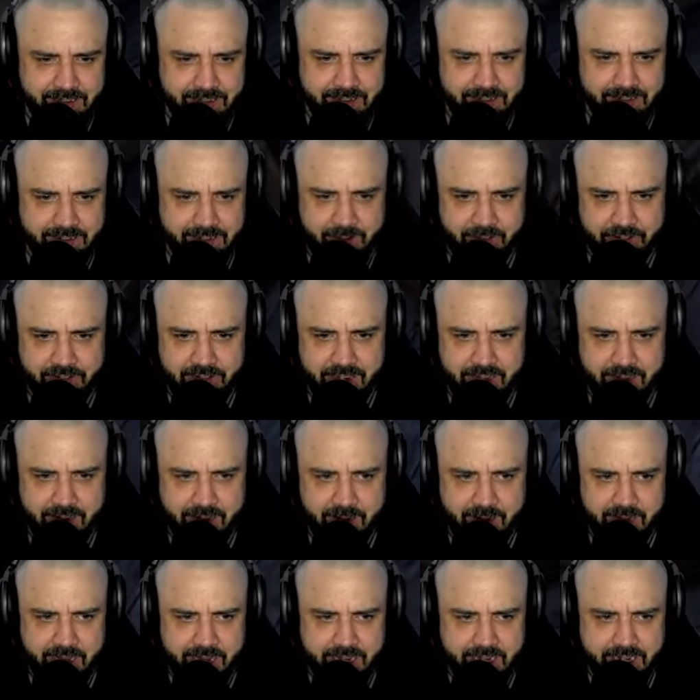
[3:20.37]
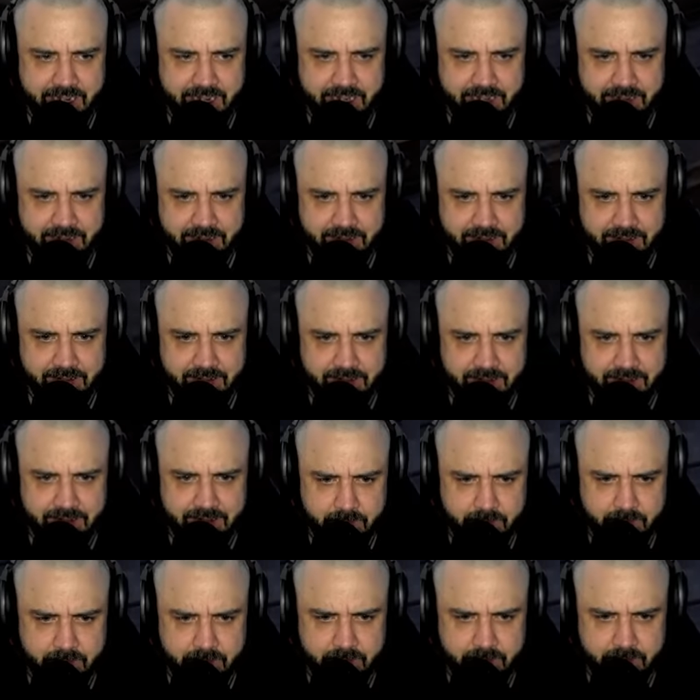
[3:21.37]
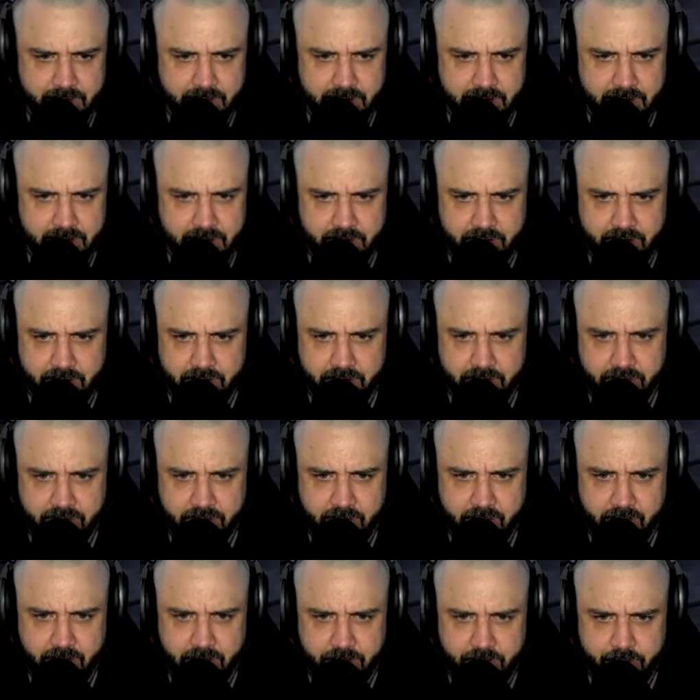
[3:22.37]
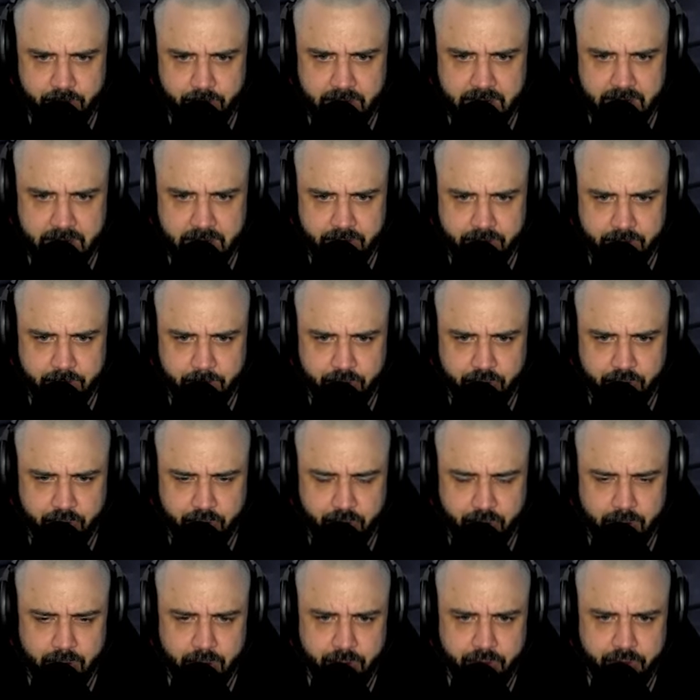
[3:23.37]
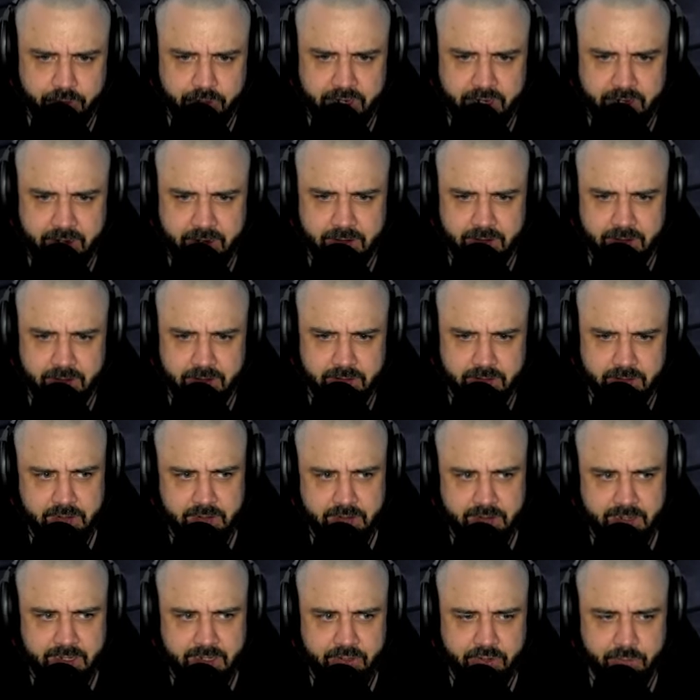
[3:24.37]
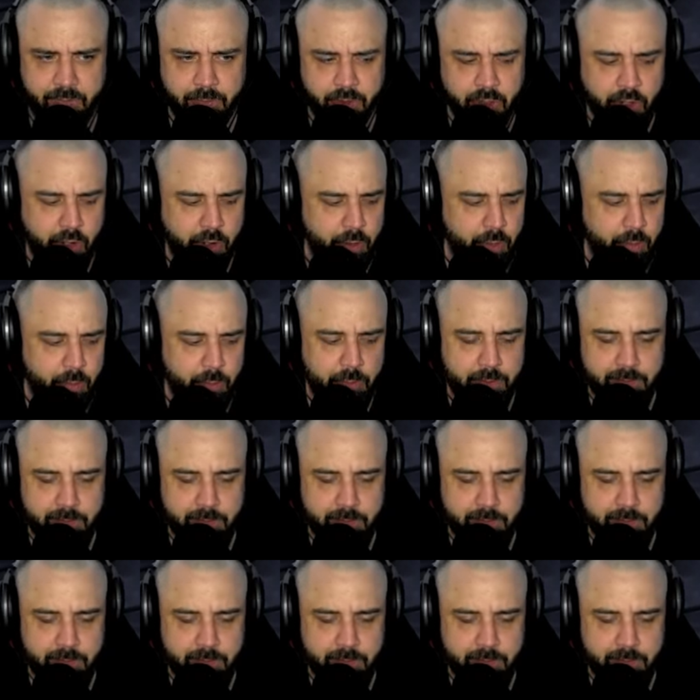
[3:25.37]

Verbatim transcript: There's the iron ingot. Let's search. We got some screws here and some coal.